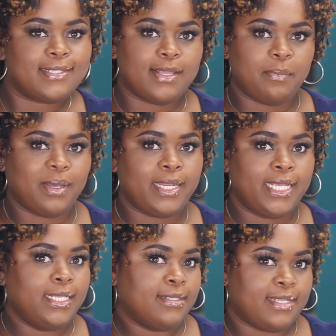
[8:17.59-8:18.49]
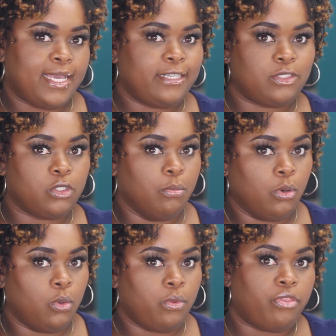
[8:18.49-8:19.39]
Somebody decided to
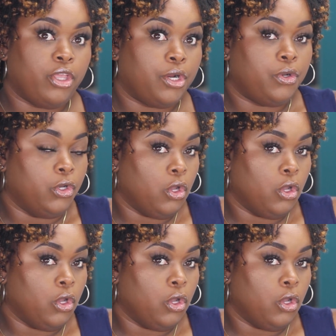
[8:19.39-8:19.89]
mow their